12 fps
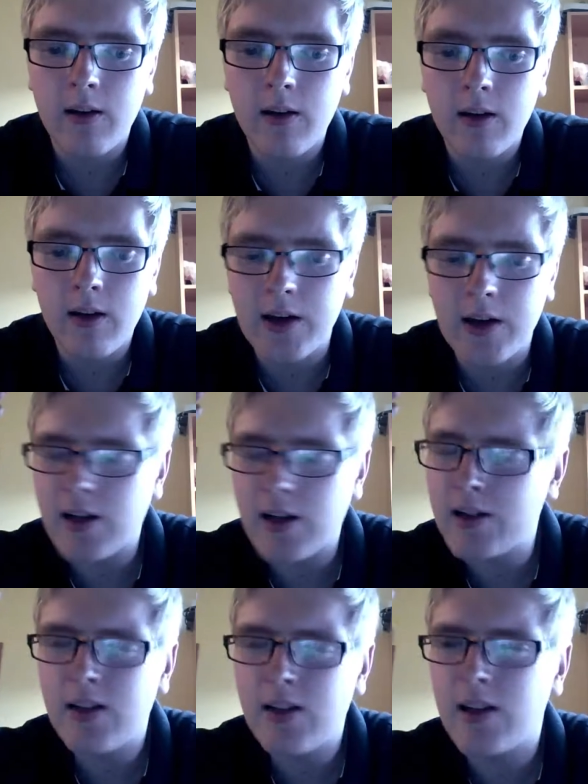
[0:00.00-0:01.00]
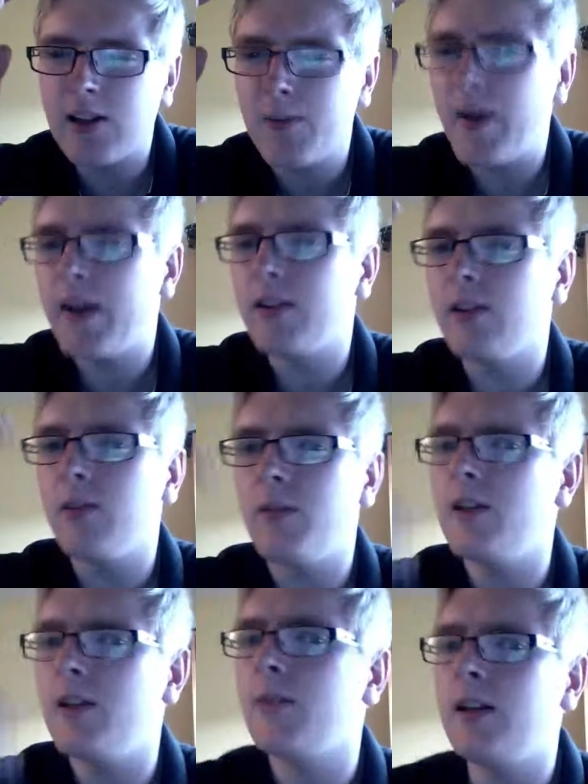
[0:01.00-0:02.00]
I just didn't expect it to be
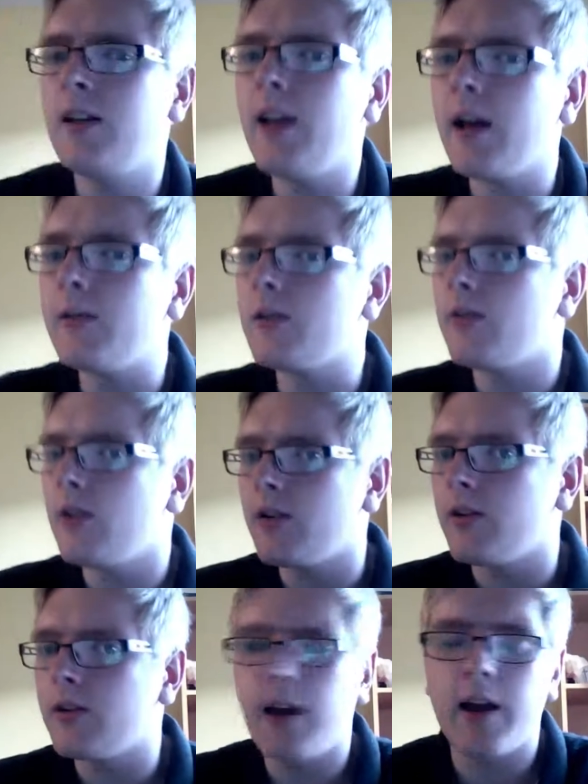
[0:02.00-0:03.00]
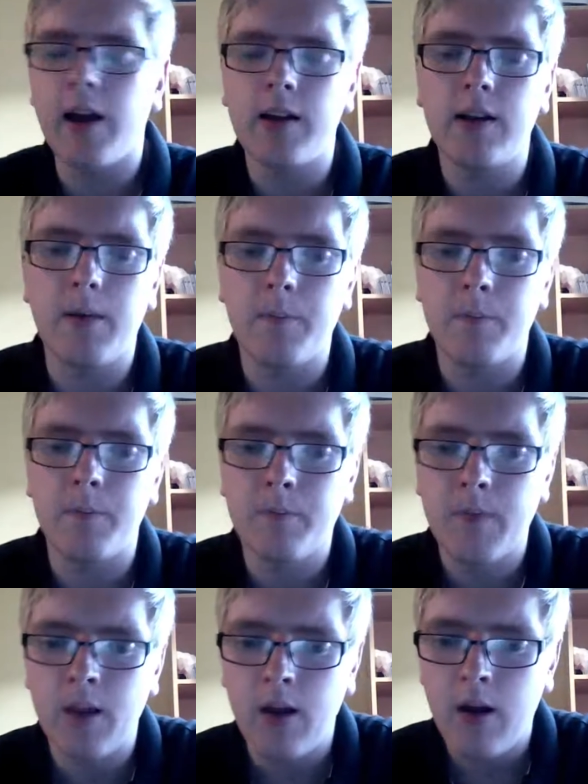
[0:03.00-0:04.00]
as many times, if you understand.
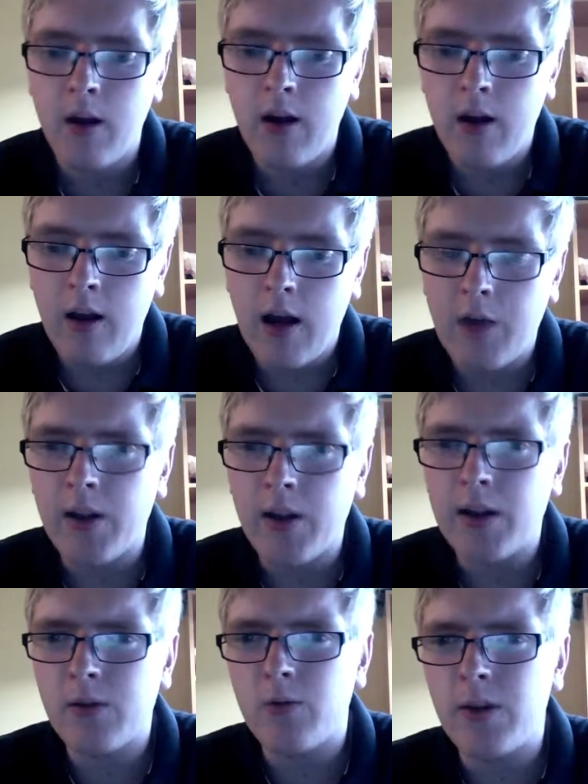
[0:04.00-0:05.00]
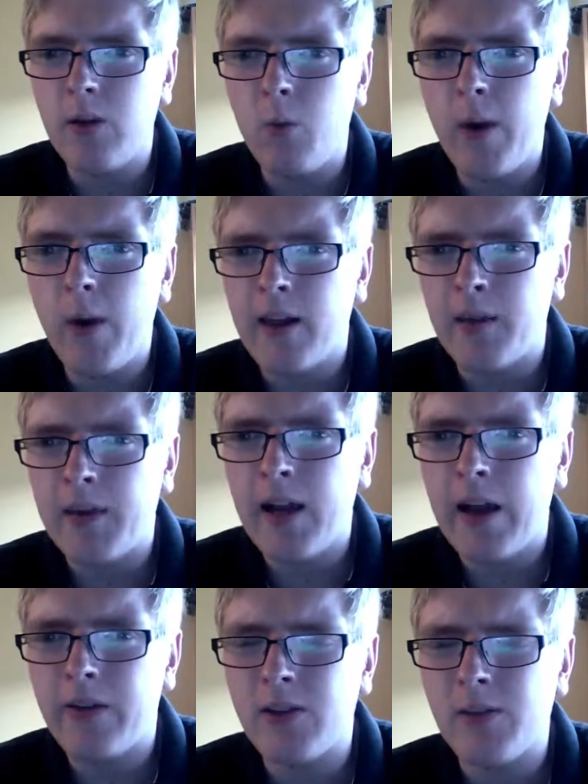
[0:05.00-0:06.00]
I feel like it was really well
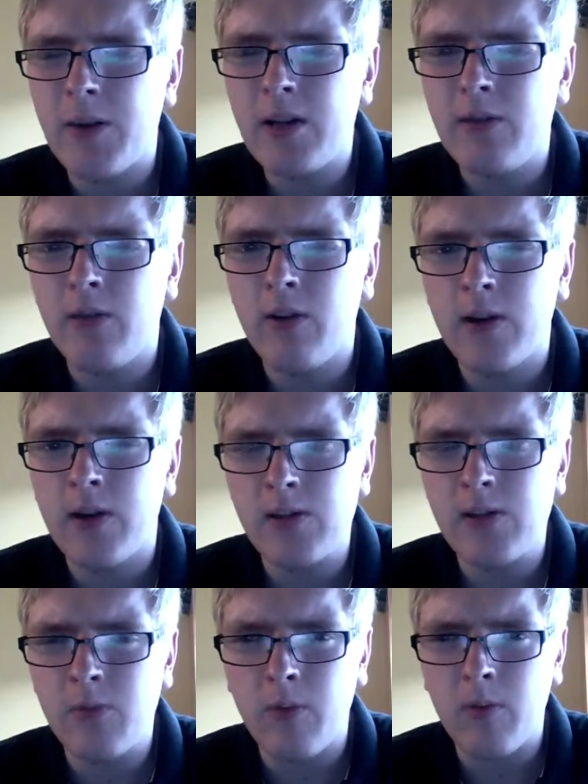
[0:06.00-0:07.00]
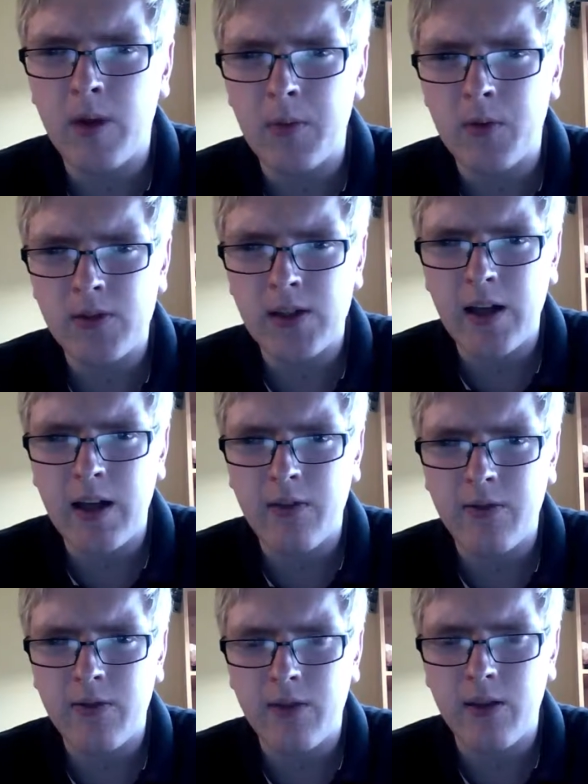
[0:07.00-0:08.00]
upkept, especially for the very small member of staff
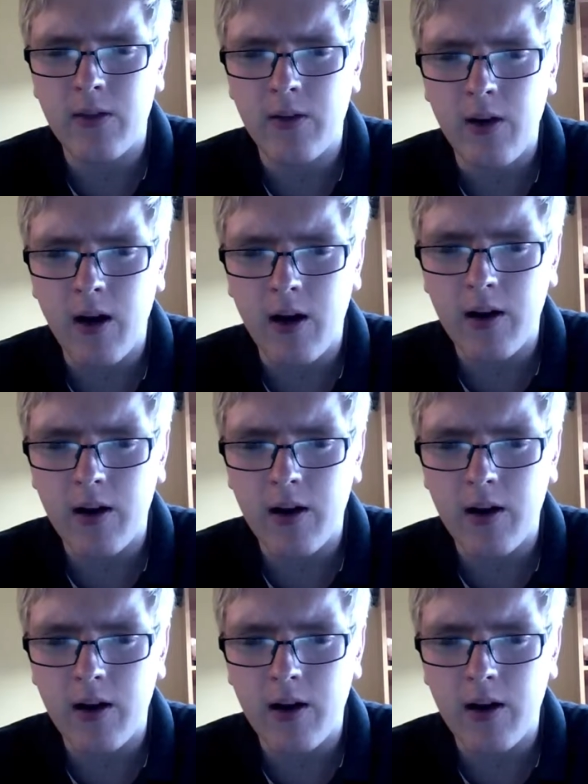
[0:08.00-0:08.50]
that there are.